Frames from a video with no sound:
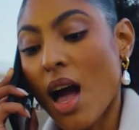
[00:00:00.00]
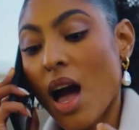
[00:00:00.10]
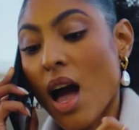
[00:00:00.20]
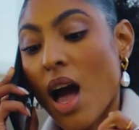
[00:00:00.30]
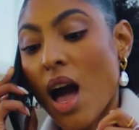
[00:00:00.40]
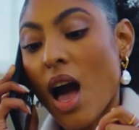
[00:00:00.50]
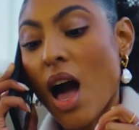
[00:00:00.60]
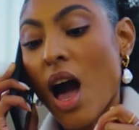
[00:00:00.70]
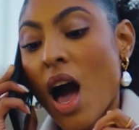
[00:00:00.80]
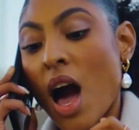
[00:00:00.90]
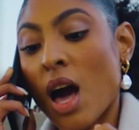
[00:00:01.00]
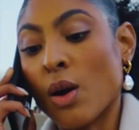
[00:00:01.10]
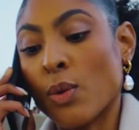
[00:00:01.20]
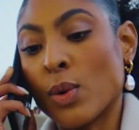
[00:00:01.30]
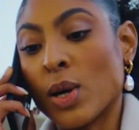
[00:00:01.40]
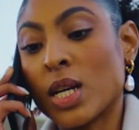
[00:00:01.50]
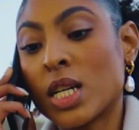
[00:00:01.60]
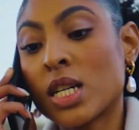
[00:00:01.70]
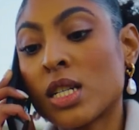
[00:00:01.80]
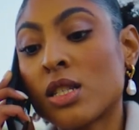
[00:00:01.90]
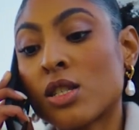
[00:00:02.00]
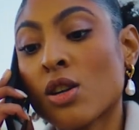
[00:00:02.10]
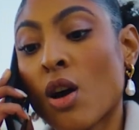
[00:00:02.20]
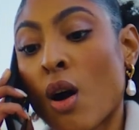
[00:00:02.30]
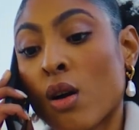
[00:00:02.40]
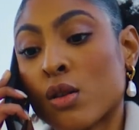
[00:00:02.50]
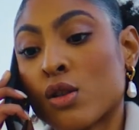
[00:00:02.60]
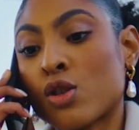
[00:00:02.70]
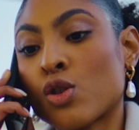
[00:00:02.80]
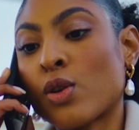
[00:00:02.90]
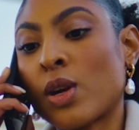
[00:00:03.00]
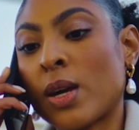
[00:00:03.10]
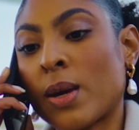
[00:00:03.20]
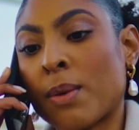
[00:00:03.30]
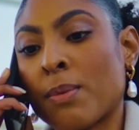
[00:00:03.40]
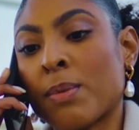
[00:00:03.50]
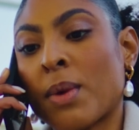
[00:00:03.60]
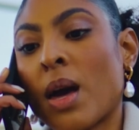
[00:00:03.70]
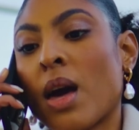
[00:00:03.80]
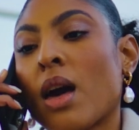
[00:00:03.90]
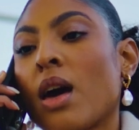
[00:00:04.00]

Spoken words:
or mention what a friend of a friend sold their home for, without considering the